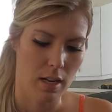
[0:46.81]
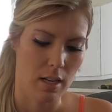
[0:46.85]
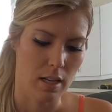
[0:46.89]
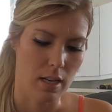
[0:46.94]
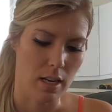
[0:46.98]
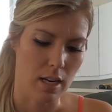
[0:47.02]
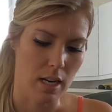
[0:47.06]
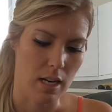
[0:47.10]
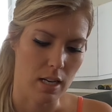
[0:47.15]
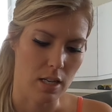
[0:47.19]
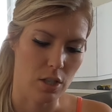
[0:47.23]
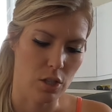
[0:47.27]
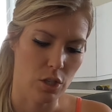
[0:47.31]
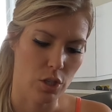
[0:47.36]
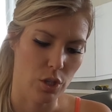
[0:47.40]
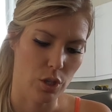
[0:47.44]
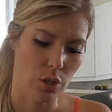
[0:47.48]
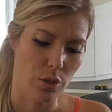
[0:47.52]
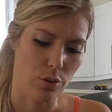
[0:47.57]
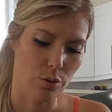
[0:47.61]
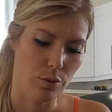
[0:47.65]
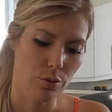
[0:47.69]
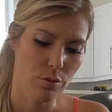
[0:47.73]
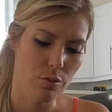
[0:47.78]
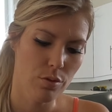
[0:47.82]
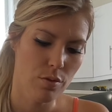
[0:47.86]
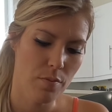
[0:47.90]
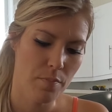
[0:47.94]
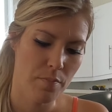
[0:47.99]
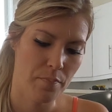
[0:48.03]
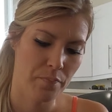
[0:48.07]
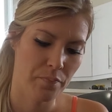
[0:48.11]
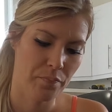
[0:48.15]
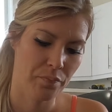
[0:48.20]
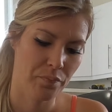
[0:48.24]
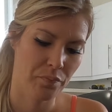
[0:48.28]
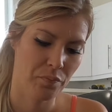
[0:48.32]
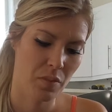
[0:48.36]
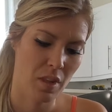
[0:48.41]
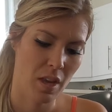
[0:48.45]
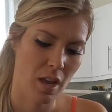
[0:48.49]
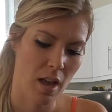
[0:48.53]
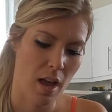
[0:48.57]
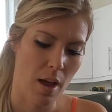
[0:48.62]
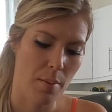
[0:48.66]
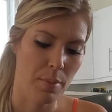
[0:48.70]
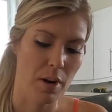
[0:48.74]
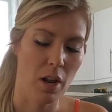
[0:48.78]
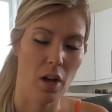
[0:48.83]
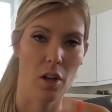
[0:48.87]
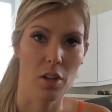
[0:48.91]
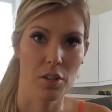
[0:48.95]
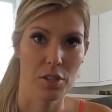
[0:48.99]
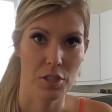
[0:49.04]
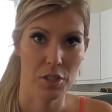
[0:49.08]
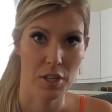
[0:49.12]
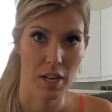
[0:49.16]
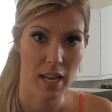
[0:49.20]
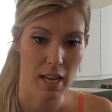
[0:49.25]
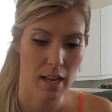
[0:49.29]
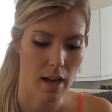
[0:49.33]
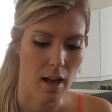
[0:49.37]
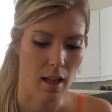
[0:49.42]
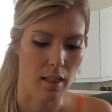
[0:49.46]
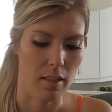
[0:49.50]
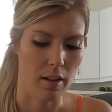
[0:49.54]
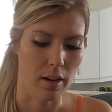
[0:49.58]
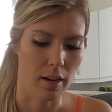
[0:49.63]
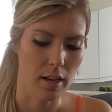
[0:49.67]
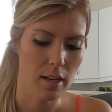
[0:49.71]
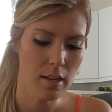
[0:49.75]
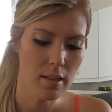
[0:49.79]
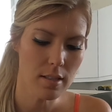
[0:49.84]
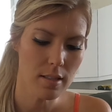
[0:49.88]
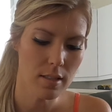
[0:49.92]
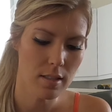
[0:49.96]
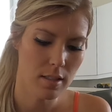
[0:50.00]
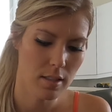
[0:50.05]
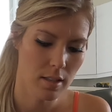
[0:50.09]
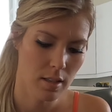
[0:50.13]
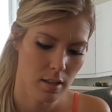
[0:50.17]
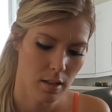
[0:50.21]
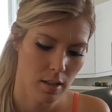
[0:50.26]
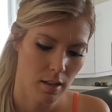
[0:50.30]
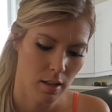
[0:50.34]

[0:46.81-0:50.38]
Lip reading: need to. I'm gonna alternate colors.